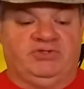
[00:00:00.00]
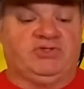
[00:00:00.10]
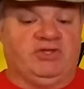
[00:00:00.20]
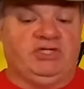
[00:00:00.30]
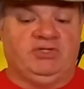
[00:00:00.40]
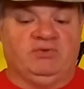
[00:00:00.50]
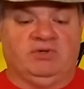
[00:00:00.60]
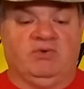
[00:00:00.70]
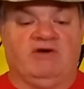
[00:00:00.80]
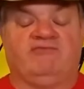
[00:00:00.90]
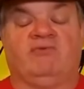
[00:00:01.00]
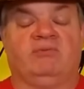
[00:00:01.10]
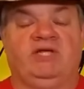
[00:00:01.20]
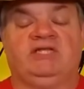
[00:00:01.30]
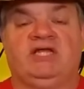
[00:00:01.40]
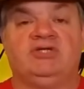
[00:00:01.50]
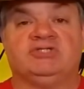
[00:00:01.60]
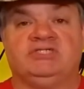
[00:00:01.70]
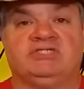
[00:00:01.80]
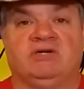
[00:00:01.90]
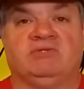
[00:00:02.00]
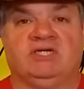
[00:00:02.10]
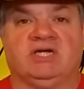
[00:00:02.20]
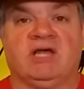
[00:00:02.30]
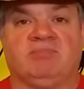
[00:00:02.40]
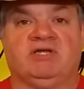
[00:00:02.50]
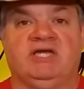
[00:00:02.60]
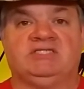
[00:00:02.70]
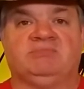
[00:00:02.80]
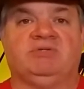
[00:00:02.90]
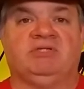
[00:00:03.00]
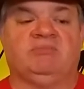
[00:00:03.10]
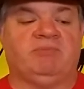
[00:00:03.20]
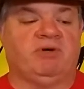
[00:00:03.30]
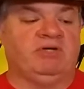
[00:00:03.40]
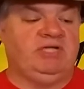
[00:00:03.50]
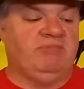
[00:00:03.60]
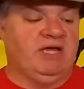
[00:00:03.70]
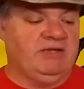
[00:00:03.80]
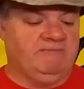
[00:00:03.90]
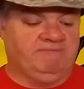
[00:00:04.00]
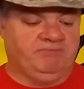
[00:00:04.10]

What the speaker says: so they do real well for me, and they usually sell within a couple of days of putting them up on eBay.